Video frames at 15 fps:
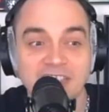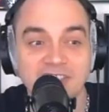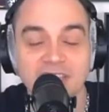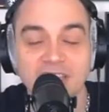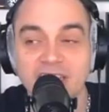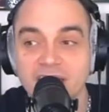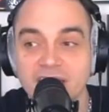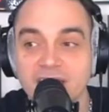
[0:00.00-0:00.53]
is
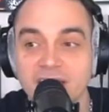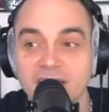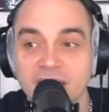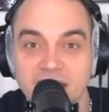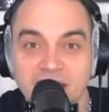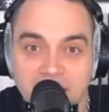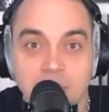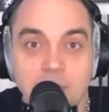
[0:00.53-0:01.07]
actually
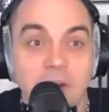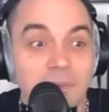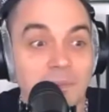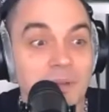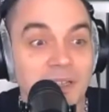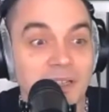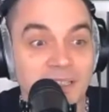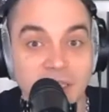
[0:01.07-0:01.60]
is hip
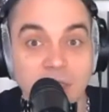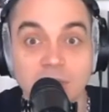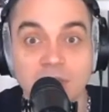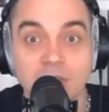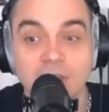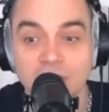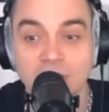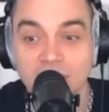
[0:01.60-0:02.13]
hop.
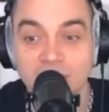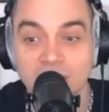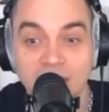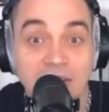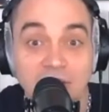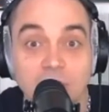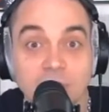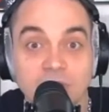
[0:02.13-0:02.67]

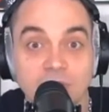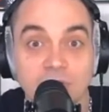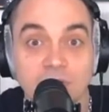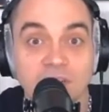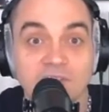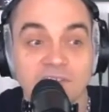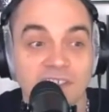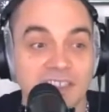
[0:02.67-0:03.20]
That's the mission
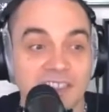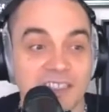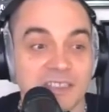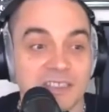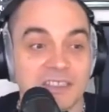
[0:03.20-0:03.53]
brief.